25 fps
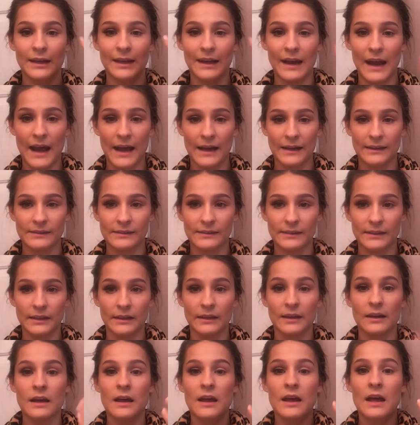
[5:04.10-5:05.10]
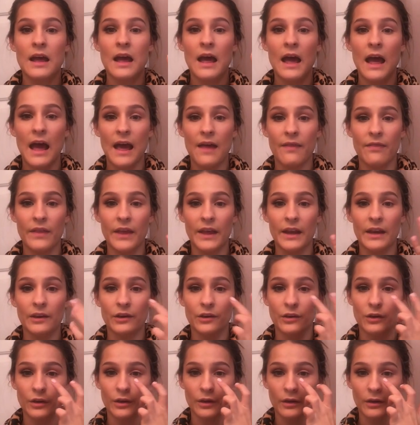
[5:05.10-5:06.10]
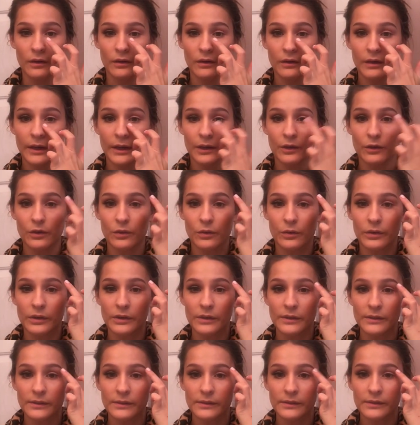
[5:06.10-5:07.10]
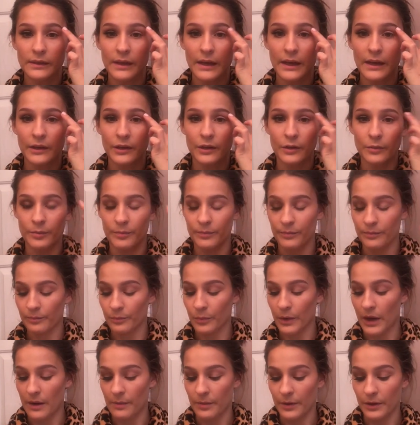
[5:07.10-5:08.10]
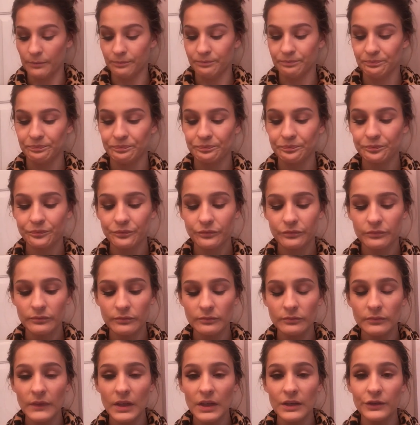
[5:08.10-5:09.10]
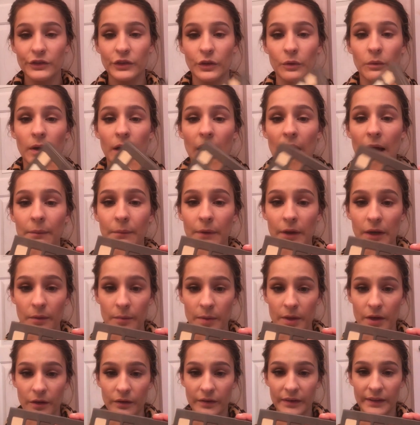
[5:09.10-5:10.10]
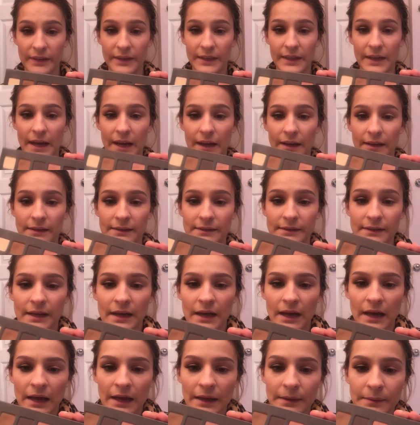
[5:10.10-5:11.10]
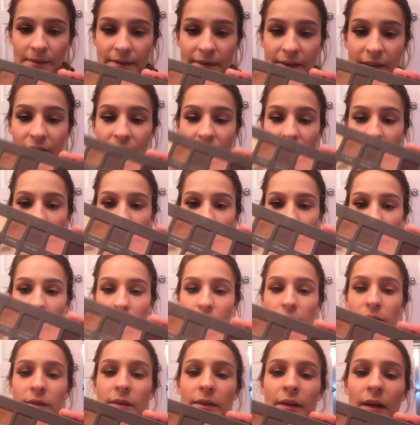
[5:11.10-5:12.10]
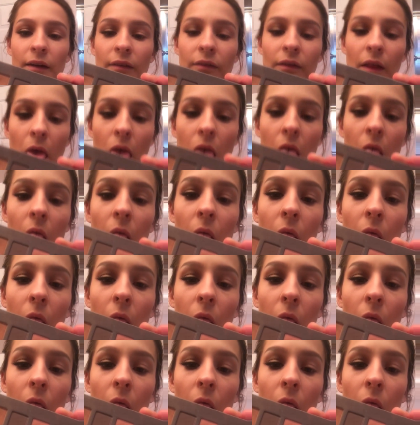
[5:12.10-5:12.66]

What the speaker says: an accent, and then your inner corners and your brow bone. So what I'm going to be using today is, see if I can get close enough and